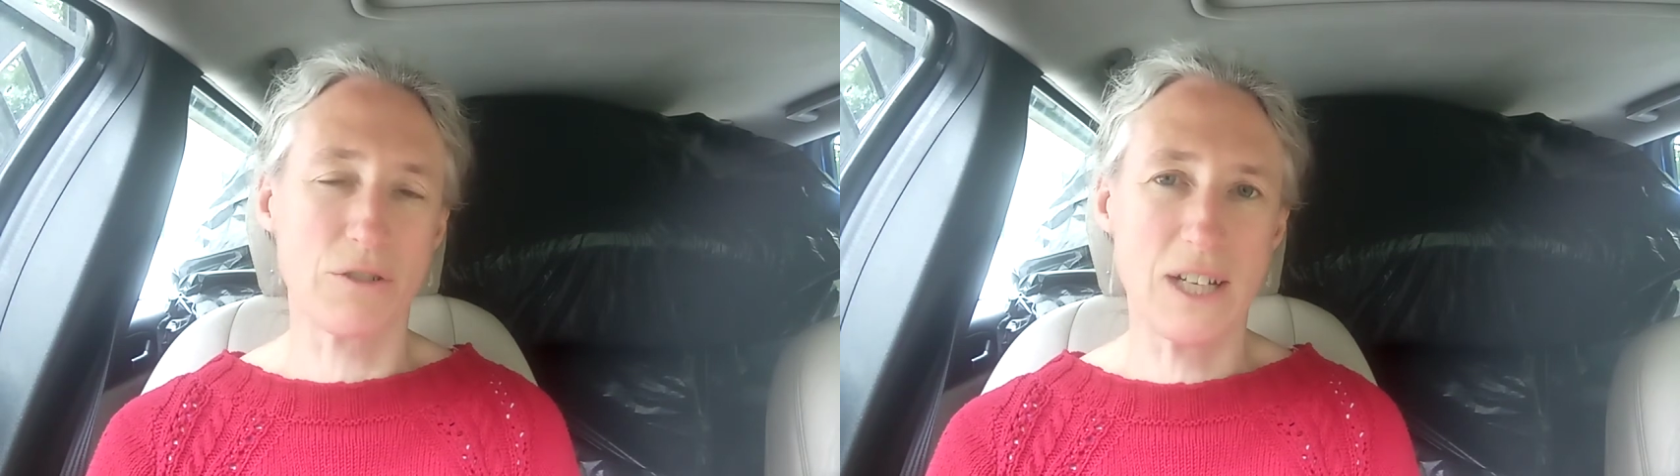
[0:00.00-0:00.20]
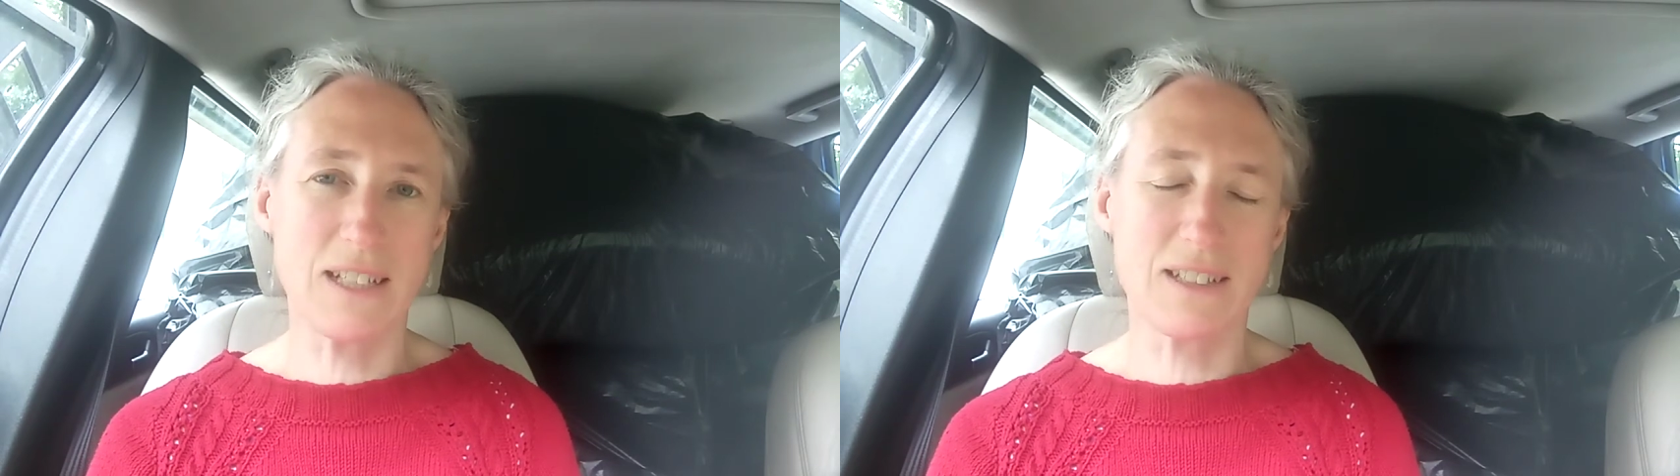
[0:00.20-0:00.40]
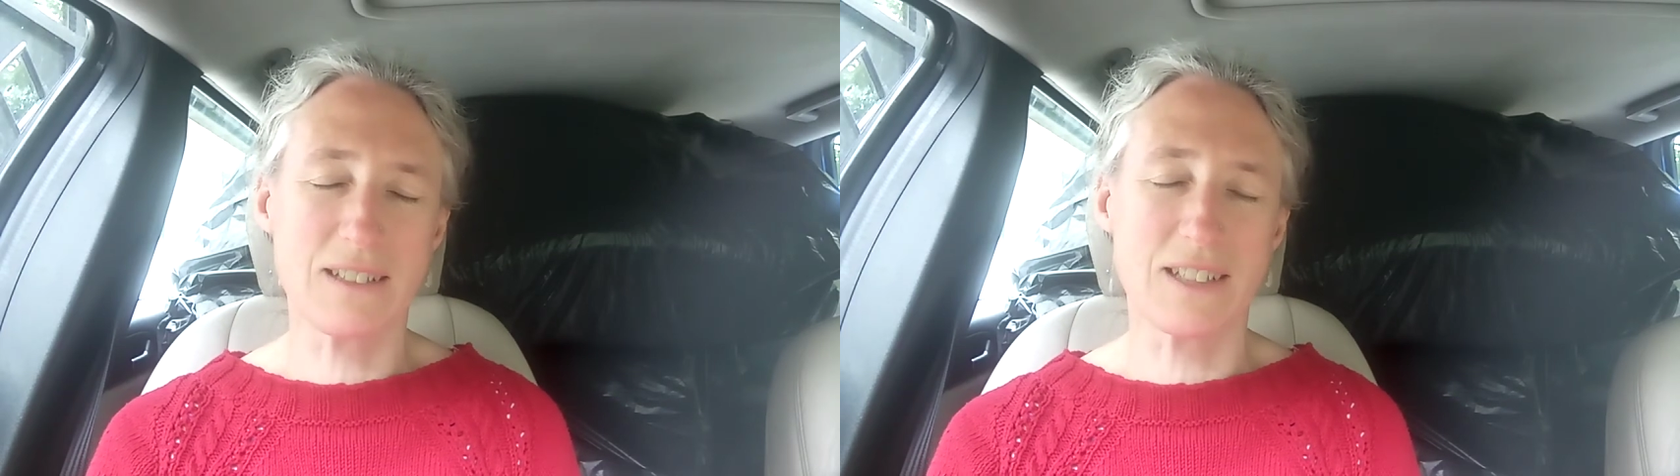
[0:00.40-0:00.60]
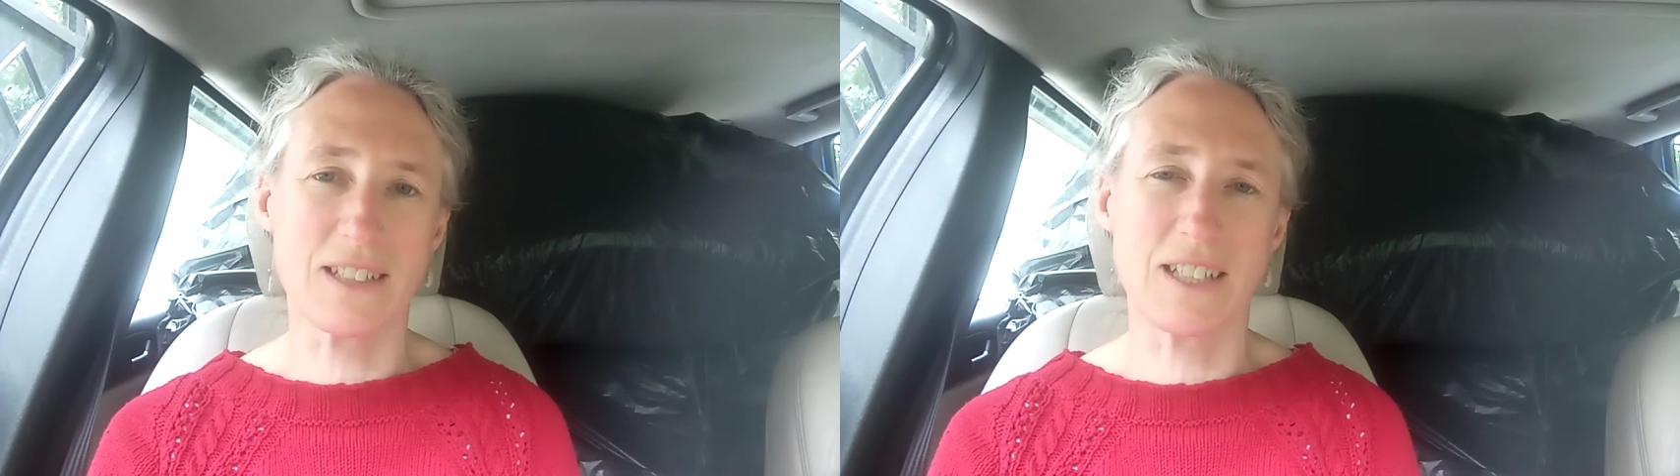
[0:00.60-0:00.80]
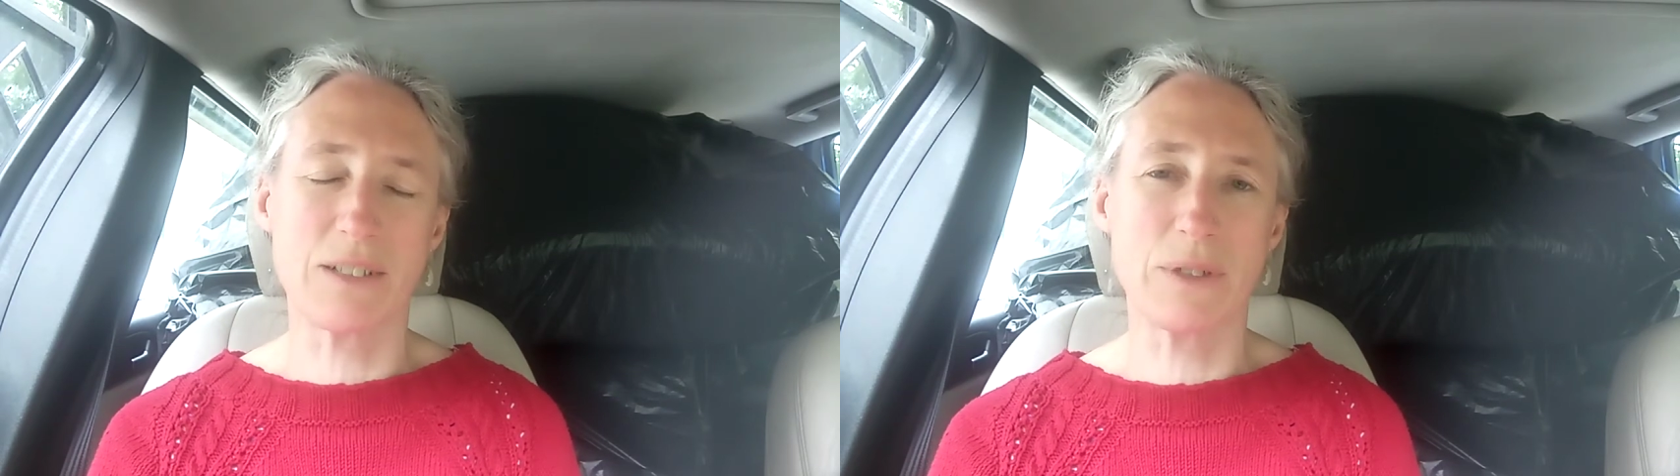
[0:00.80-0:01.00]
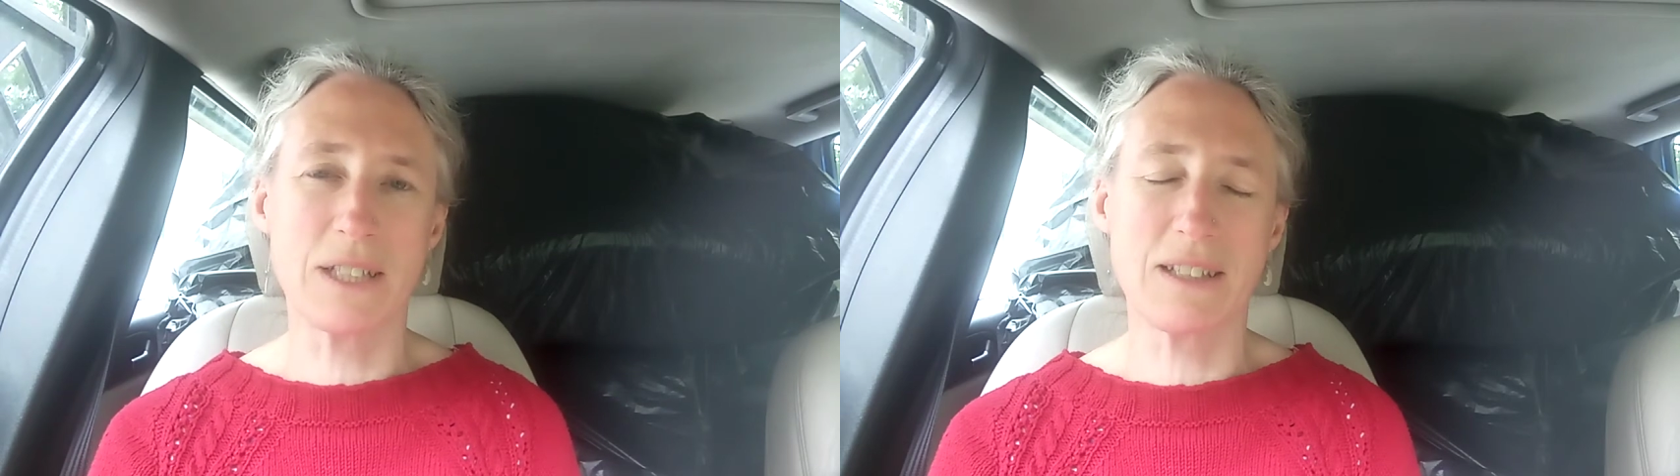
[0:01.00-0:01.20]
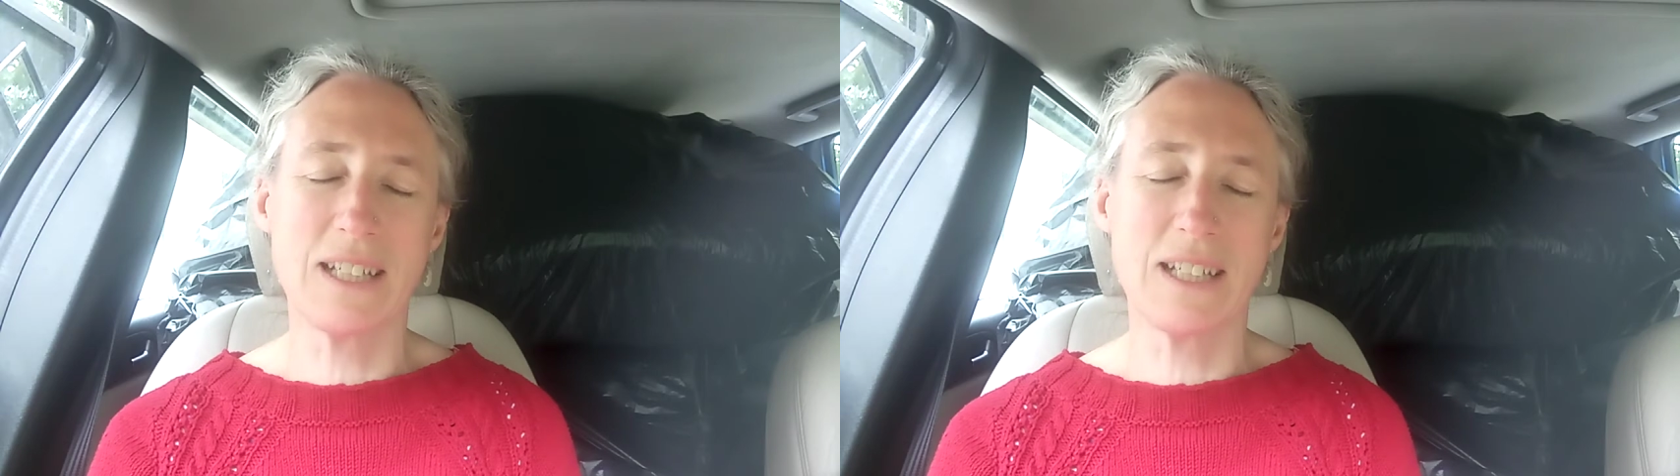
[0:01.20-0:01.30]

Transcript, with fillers: great to start with.